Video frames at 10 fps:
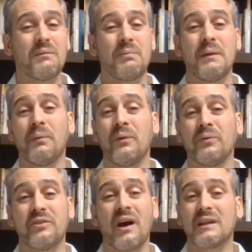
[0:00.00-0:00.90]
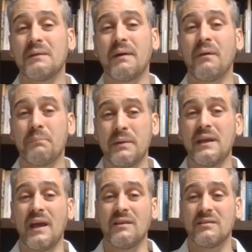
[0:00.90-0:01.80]
of people talked about
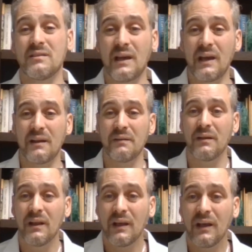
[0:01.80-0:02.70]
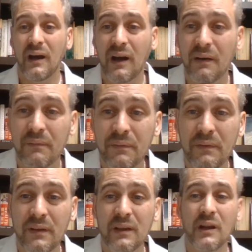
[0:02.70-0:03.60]
pH, and
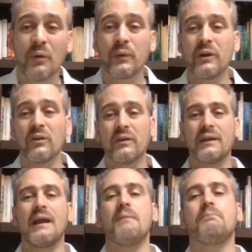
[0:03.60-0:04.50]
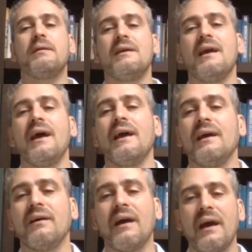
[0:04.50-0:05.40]
when you're looking at
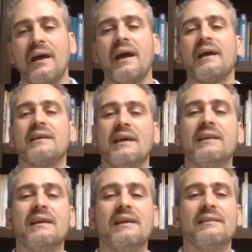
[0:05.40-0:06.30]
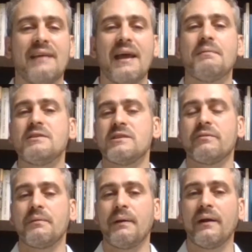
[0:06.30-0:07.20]
at kidney damage and
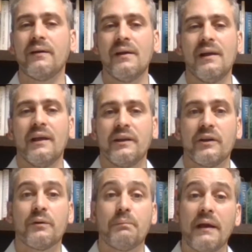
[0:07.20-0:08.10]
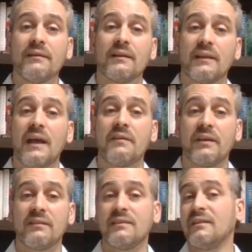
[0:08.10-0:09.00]
repair, you're basically
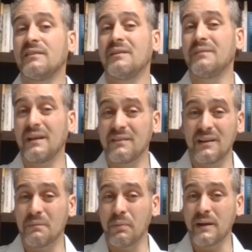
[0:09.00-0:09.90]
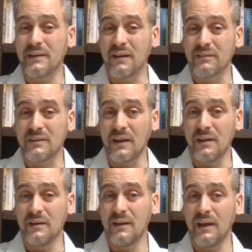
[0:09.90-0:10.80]
having a system that's in a breakdown state.
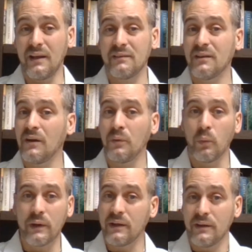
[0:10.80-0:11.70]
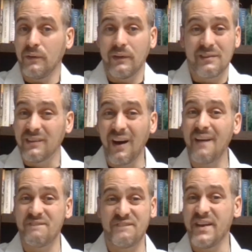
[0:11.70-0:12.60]
And so what do? It's
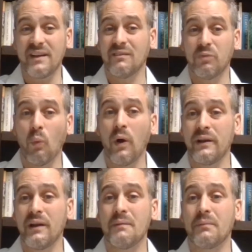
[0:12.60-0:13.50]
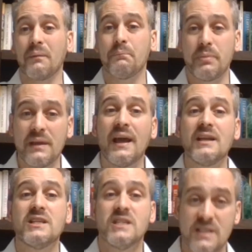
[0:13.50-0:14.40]
not fix one number.
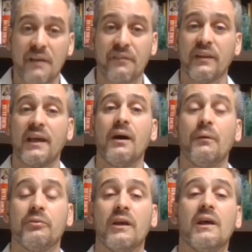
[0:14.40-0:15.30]
pH definitely helps.